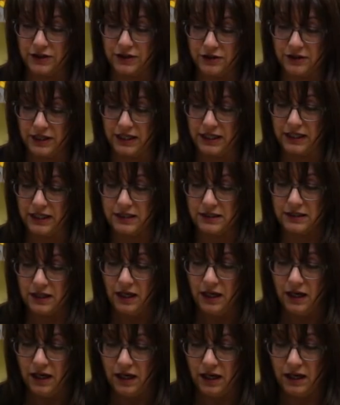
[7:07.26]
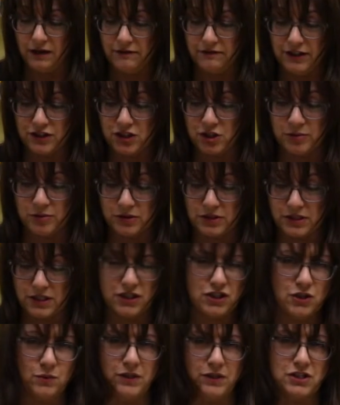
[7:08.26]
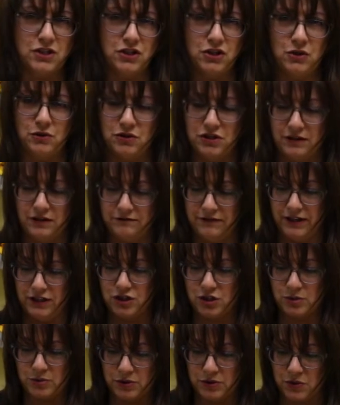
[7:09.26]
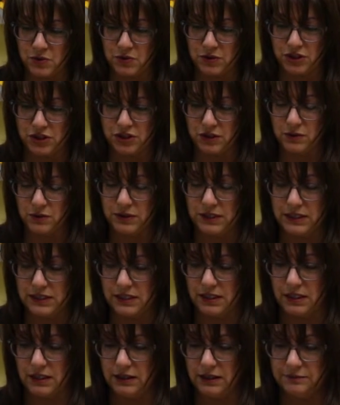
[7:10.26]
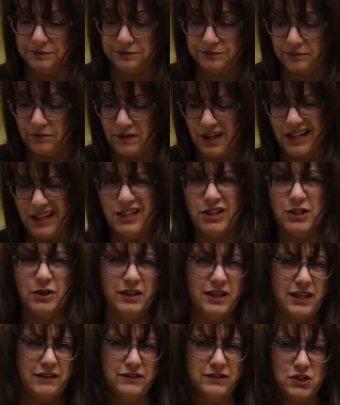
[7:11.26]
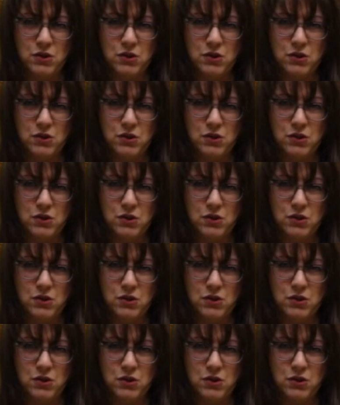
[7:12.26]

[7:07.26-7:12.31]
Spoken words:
her to eat vegetables, because she wasn't huge on vegetables when she was, you know, 11,